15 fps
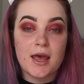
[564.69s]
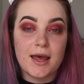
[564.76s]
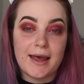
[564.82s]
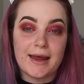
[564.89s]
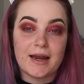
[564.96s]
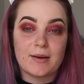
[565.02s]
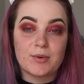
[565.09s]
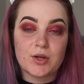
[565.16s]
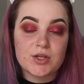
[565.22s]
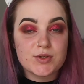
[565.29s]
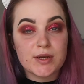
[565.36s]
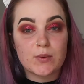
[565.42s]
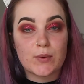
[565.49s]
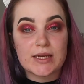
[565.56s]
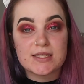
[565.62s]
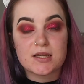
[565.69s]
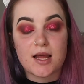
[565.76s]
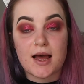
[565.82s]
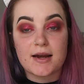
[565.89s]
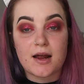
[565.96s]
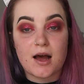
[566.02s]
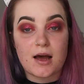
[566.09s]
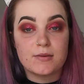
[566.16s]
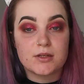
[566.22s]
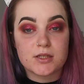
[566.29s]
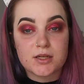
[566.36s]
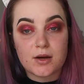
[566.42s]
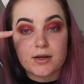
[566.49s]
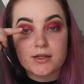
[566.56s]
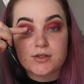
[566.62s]
and I'm not doing winged liner, I'm just
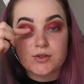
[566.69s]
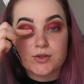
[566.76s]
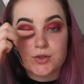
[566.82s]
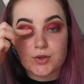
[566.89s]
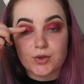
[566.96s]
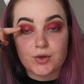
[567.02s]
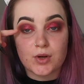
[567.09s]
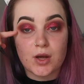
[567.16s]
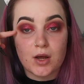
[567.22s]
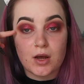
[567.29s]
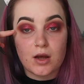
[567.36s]
going to do